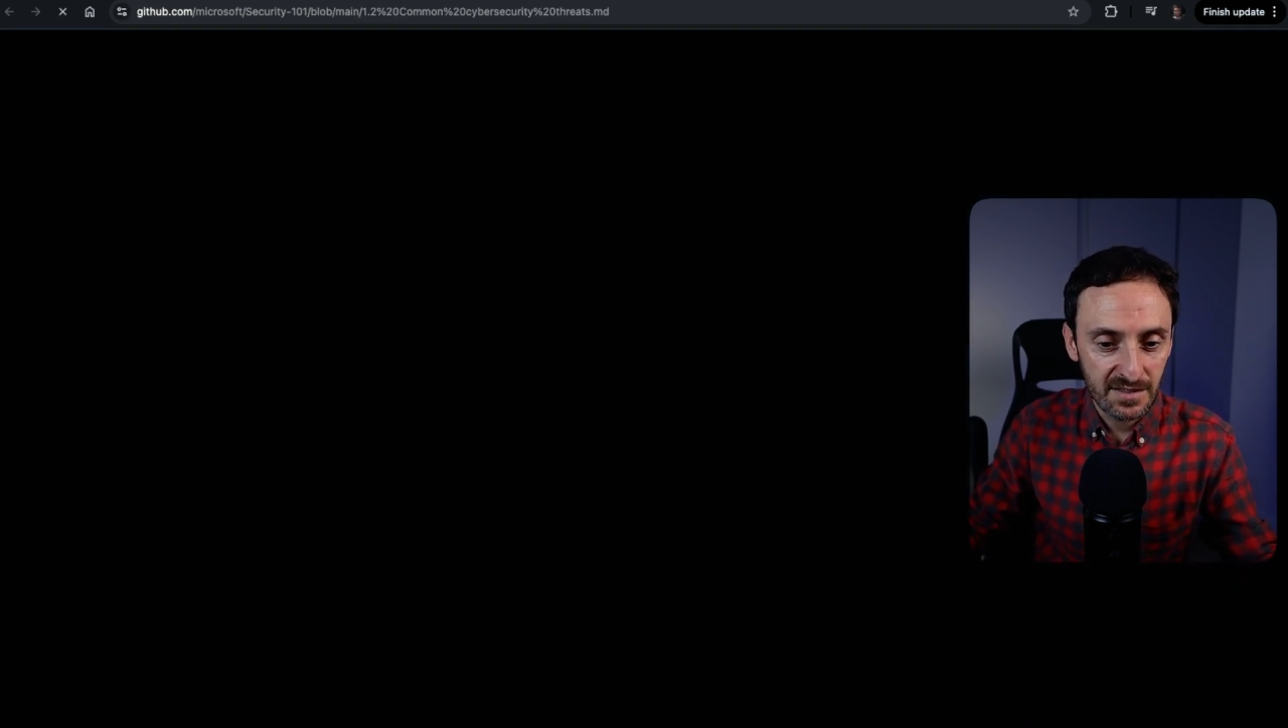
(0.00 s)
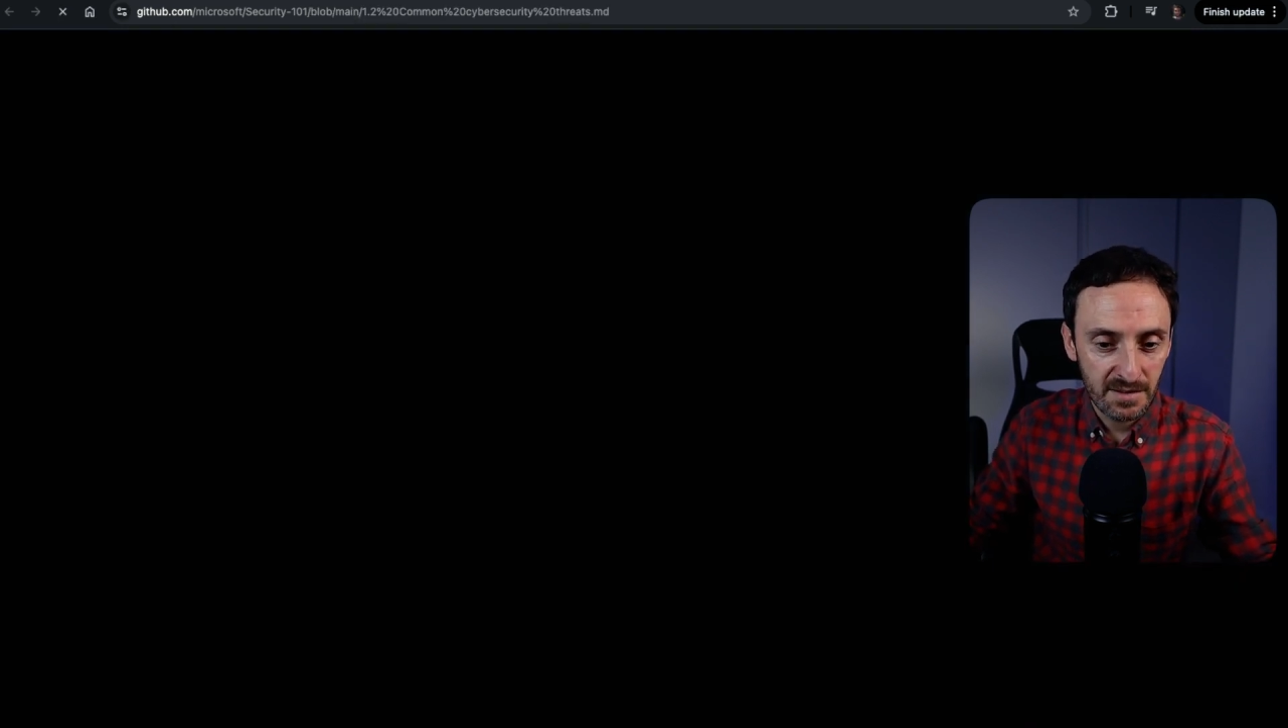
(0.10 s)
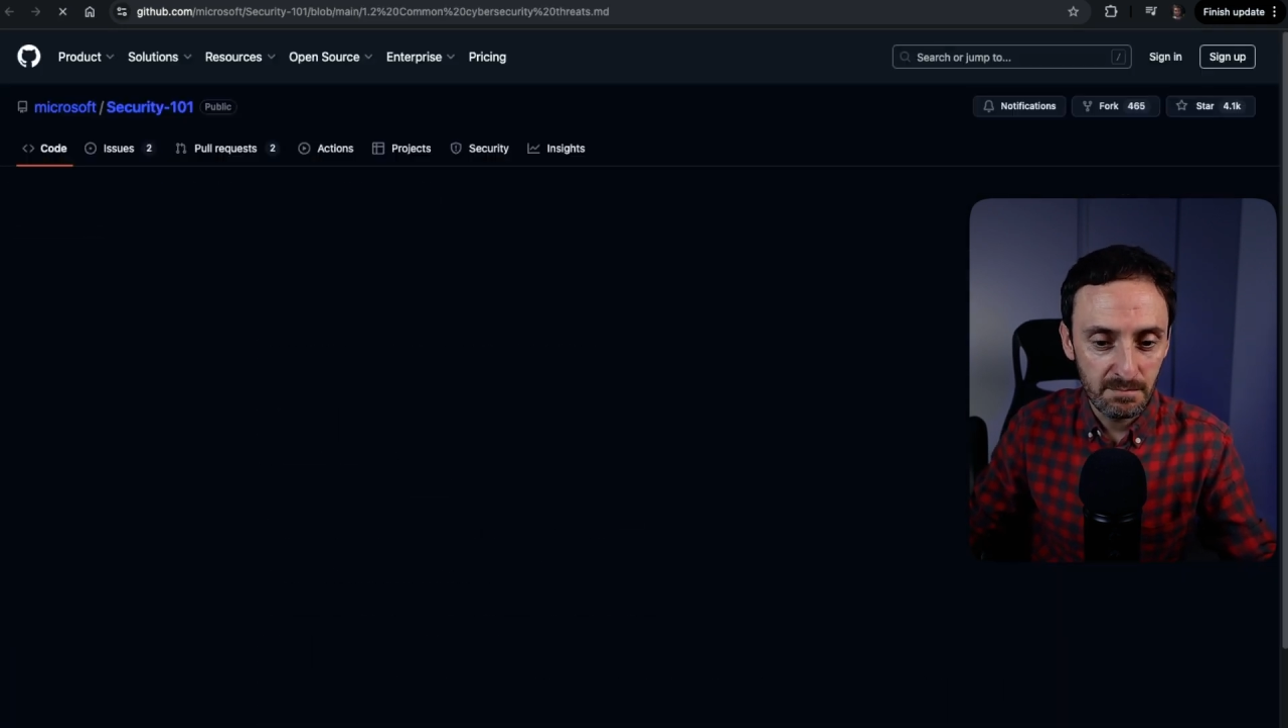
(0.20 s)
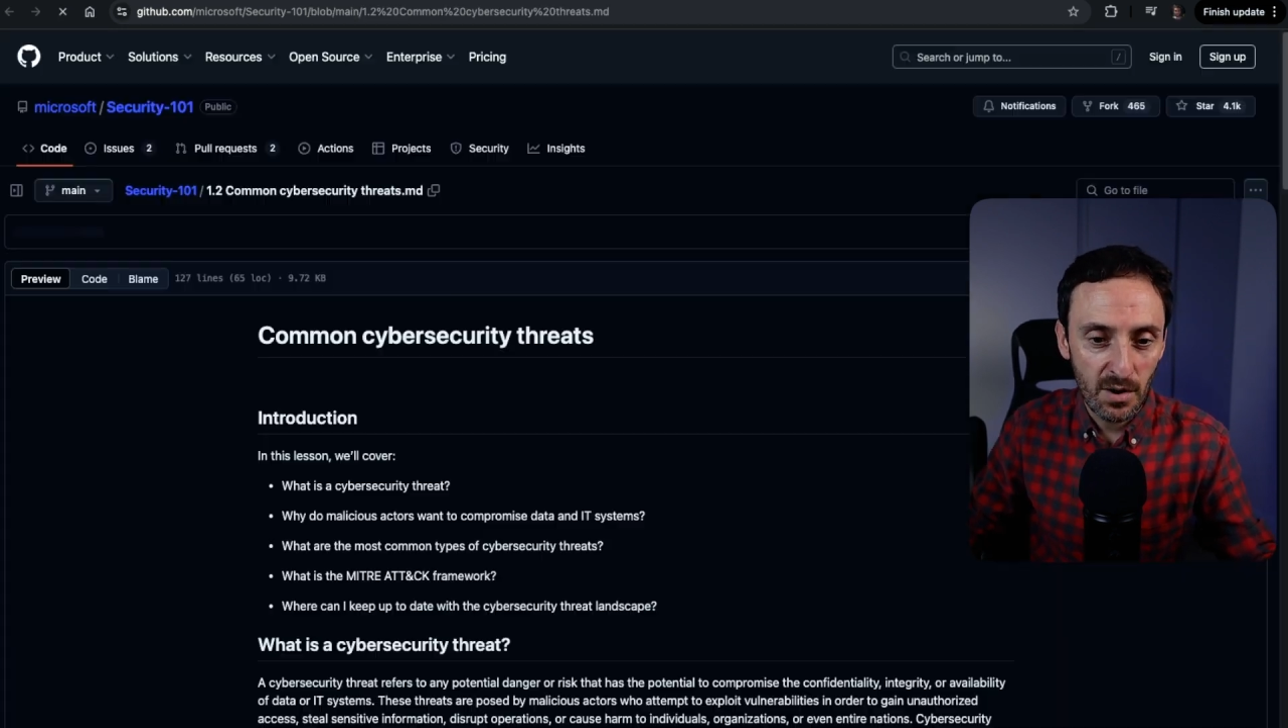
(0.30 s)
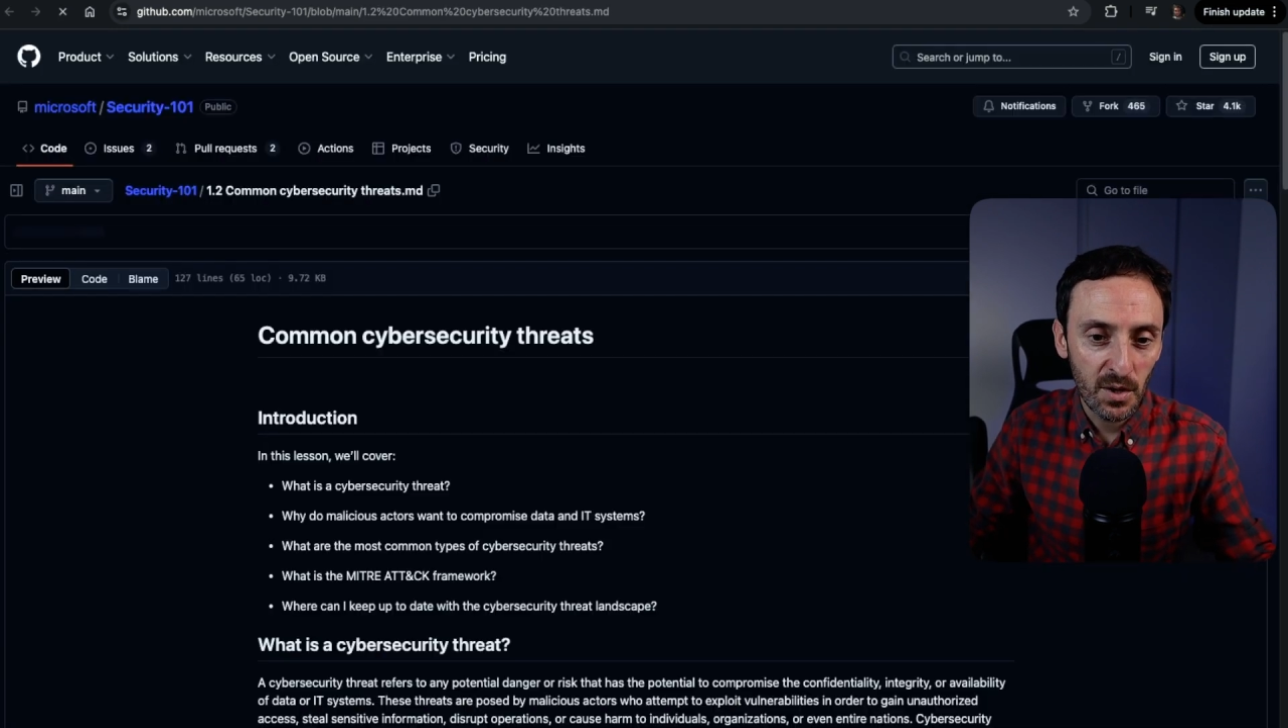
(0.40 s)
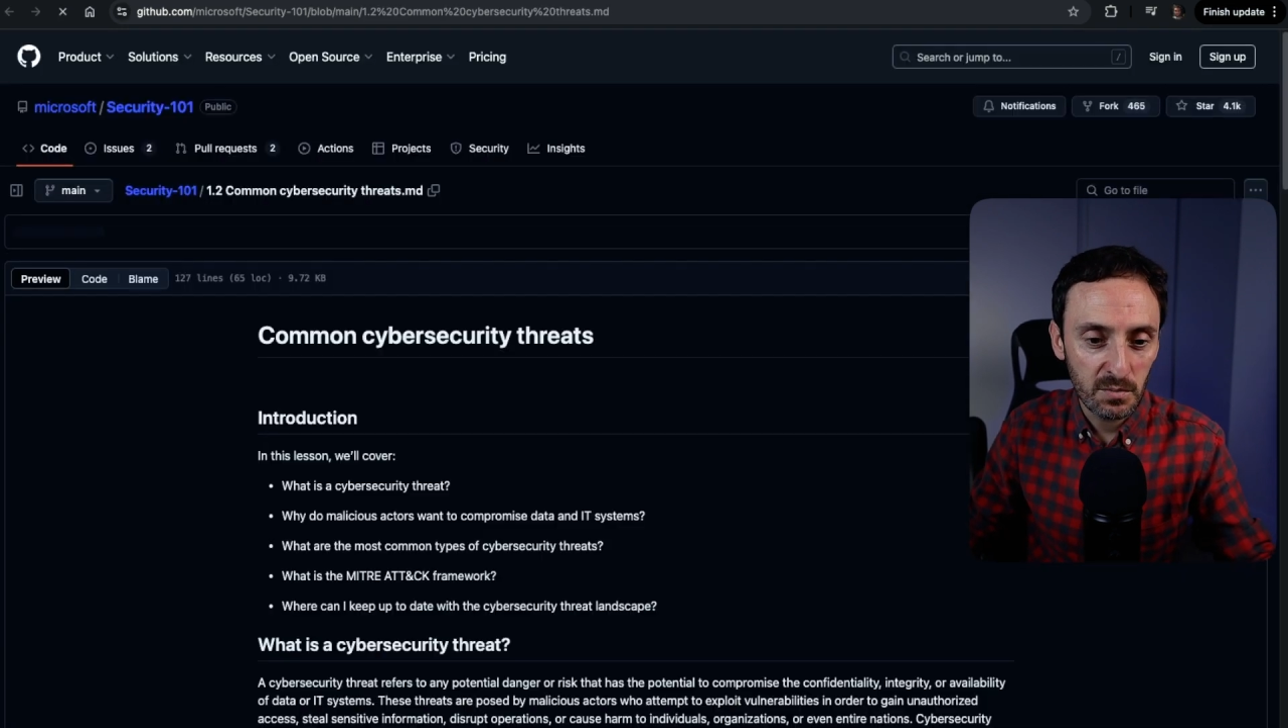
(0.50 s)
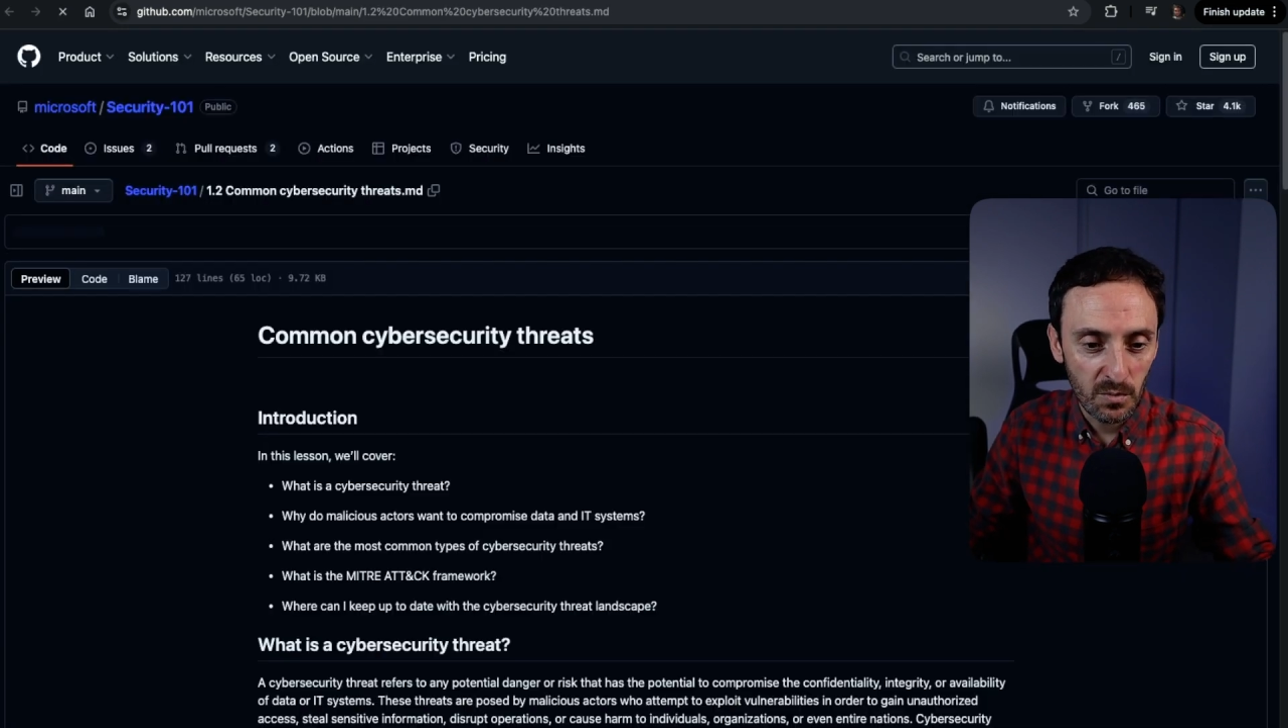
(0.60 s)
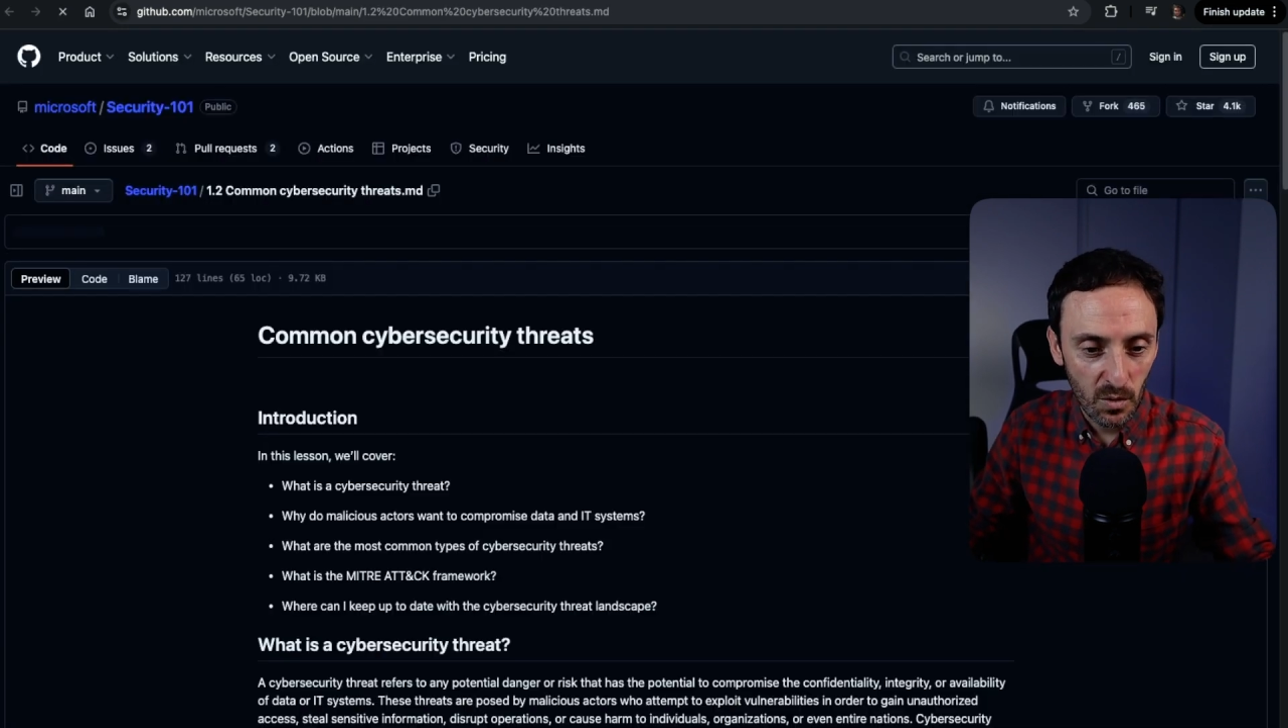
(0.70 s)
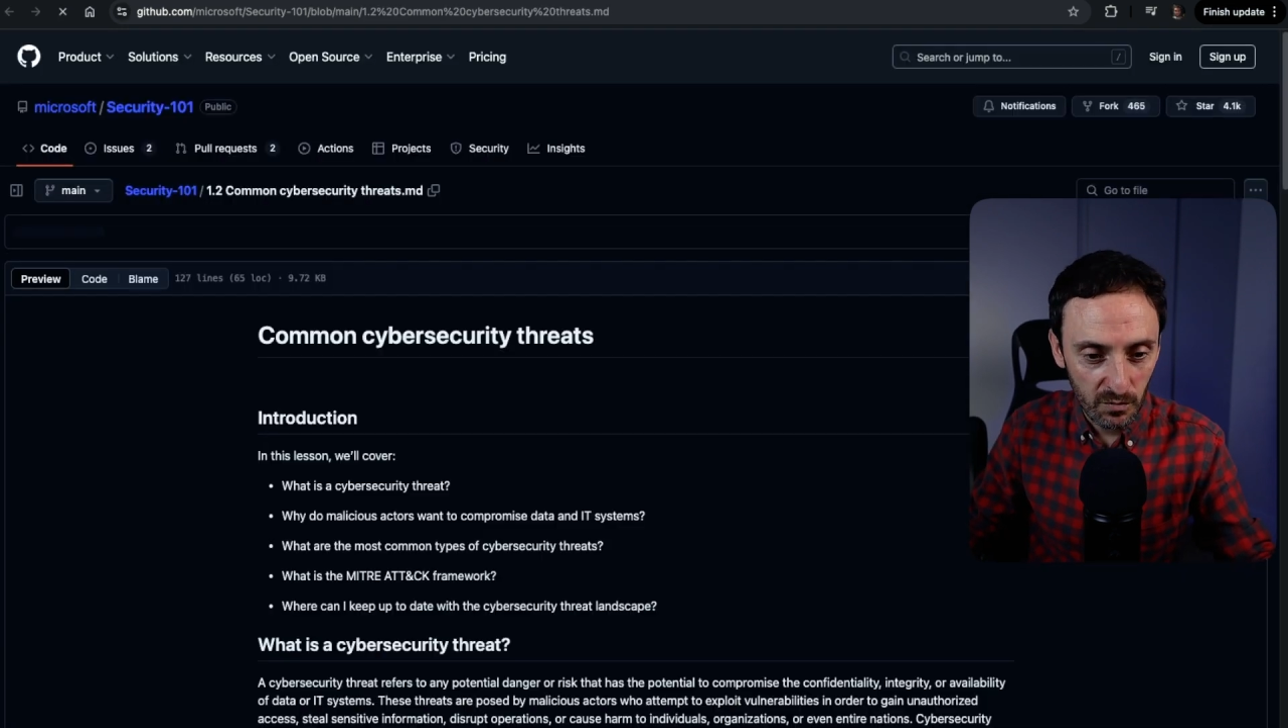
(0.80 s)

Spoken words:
at the bottom